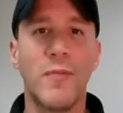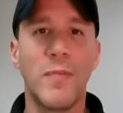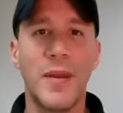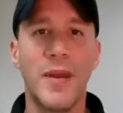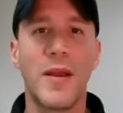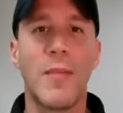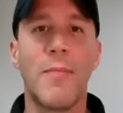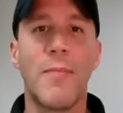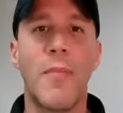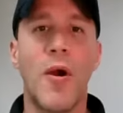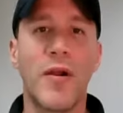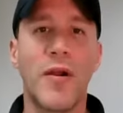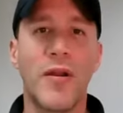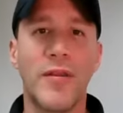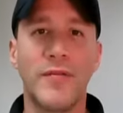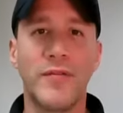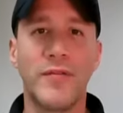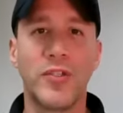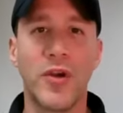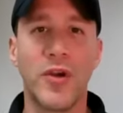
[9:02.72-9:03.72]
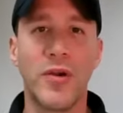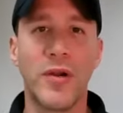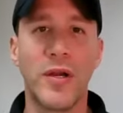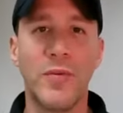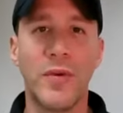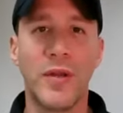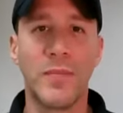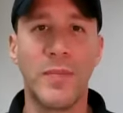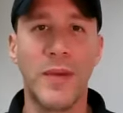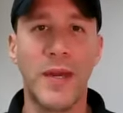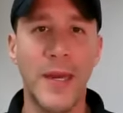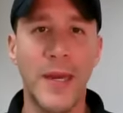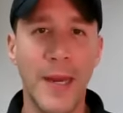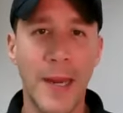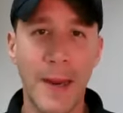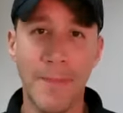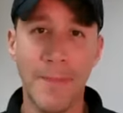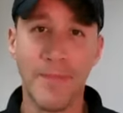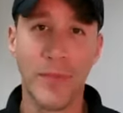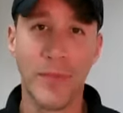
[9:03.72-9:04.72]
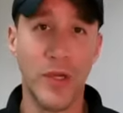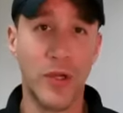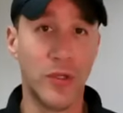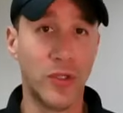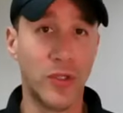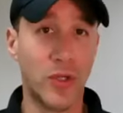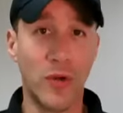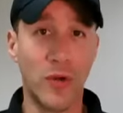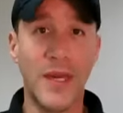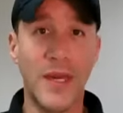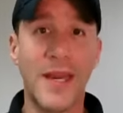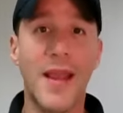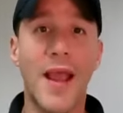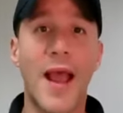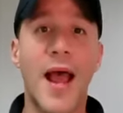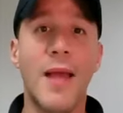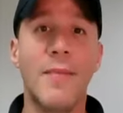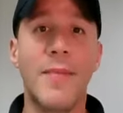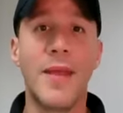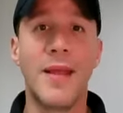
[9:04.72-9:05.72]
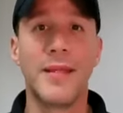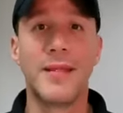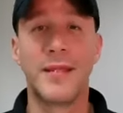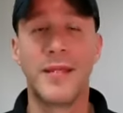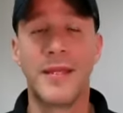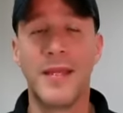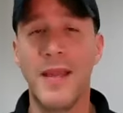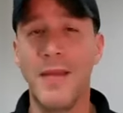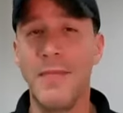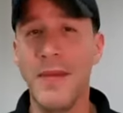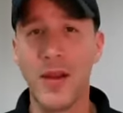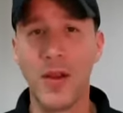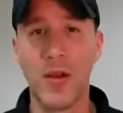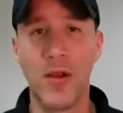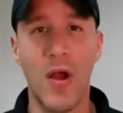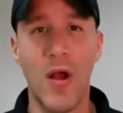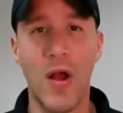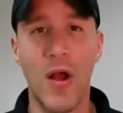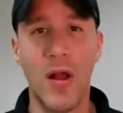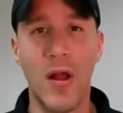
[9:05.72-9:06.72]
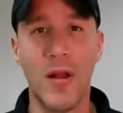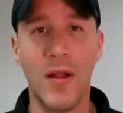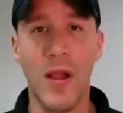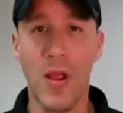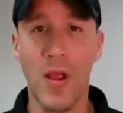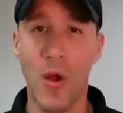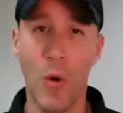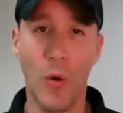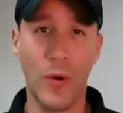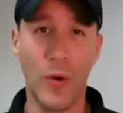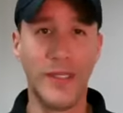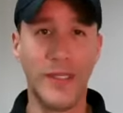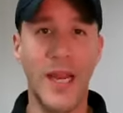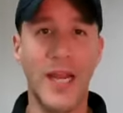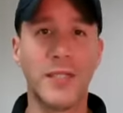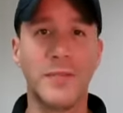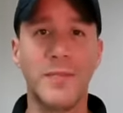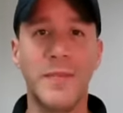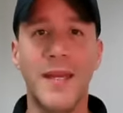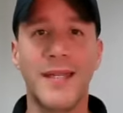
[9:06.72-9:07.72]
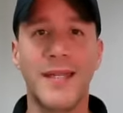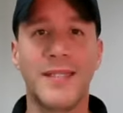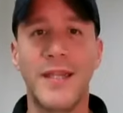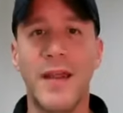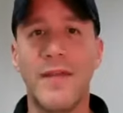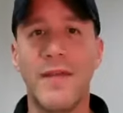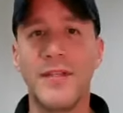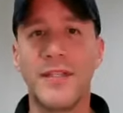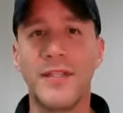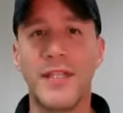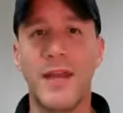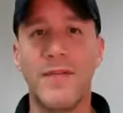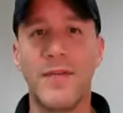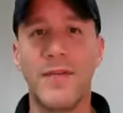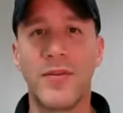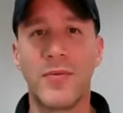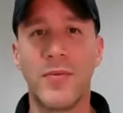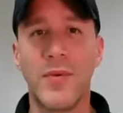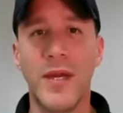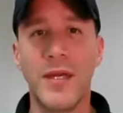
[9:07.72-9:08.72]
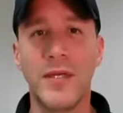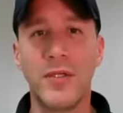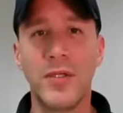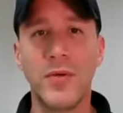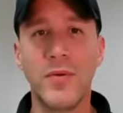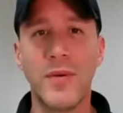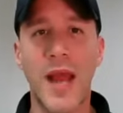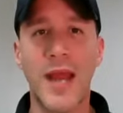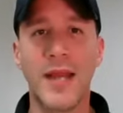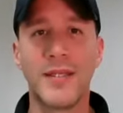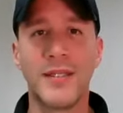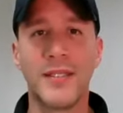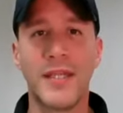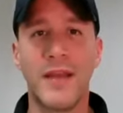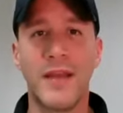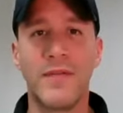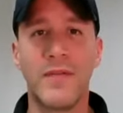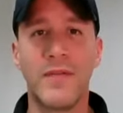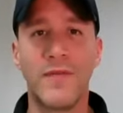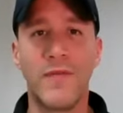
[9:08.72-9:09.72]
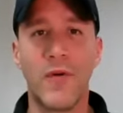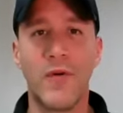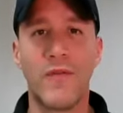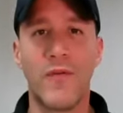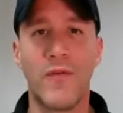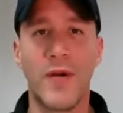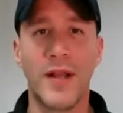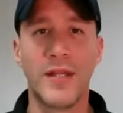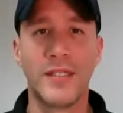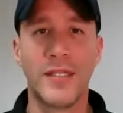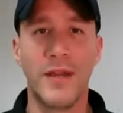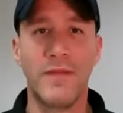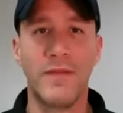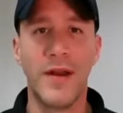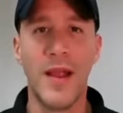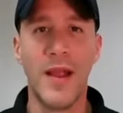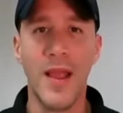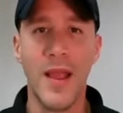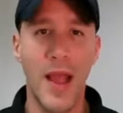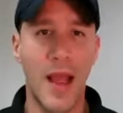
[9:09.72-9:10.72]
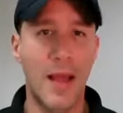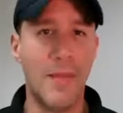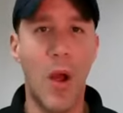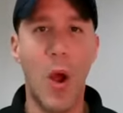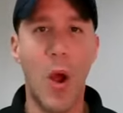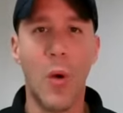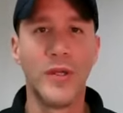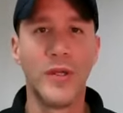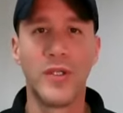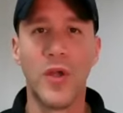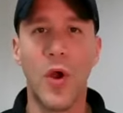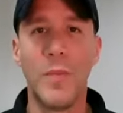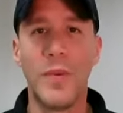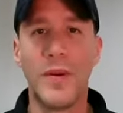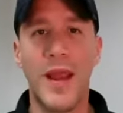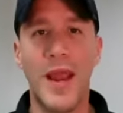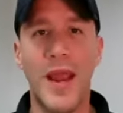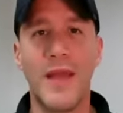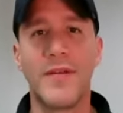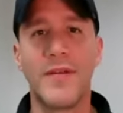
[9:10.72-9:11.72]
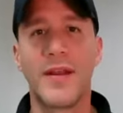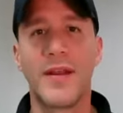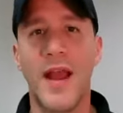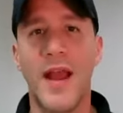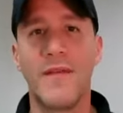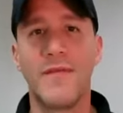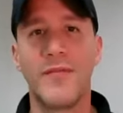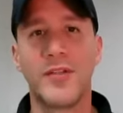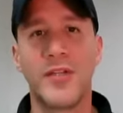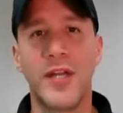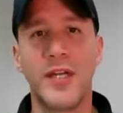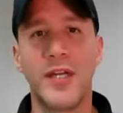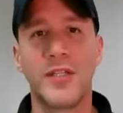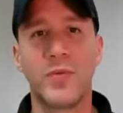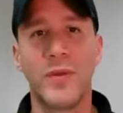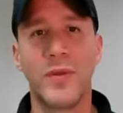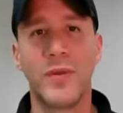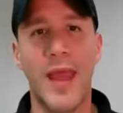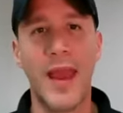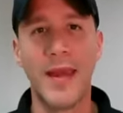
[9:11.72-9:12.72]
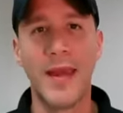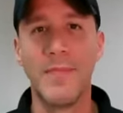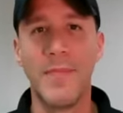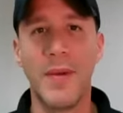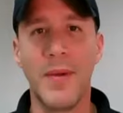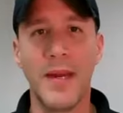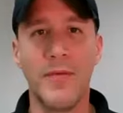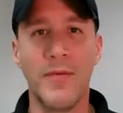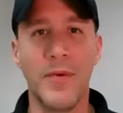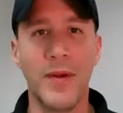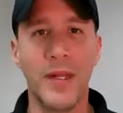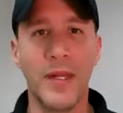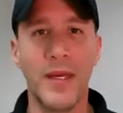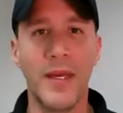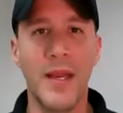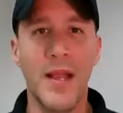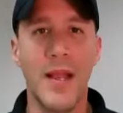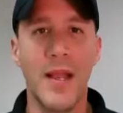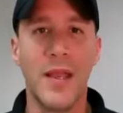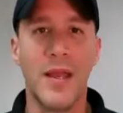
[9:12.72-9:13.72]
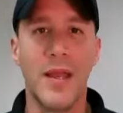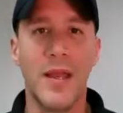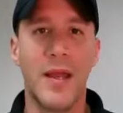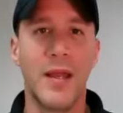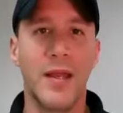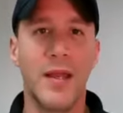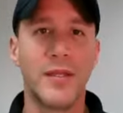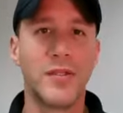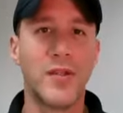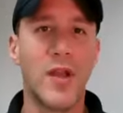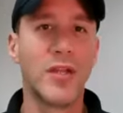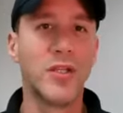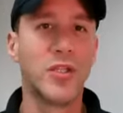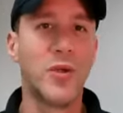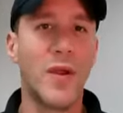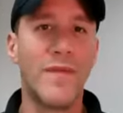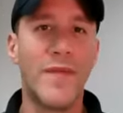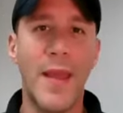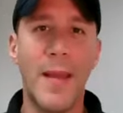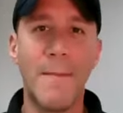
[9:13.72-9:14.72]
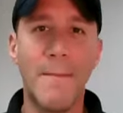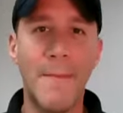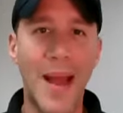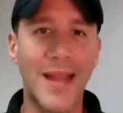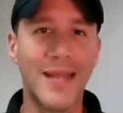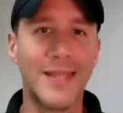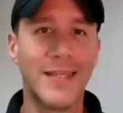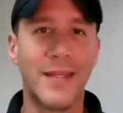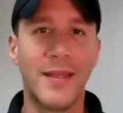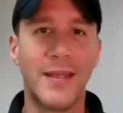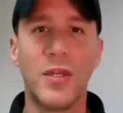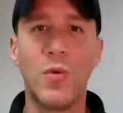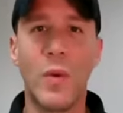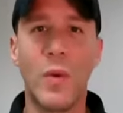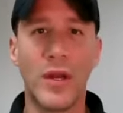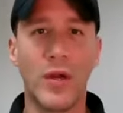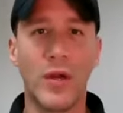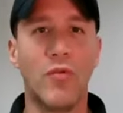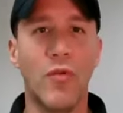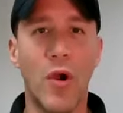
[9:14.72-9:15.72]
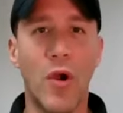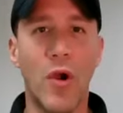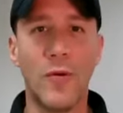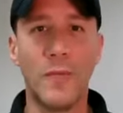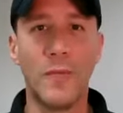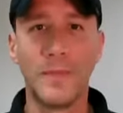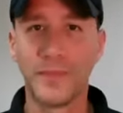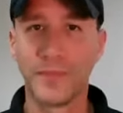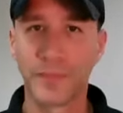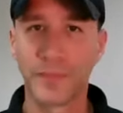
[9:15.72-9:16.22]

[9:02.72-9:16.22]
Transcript: for being a part of this journey with me. Certainly comment, give me a call or text me at 773-297-4497. I'm always open to having a conversation with anybody, really. As long as you have that mindset that you want to grow,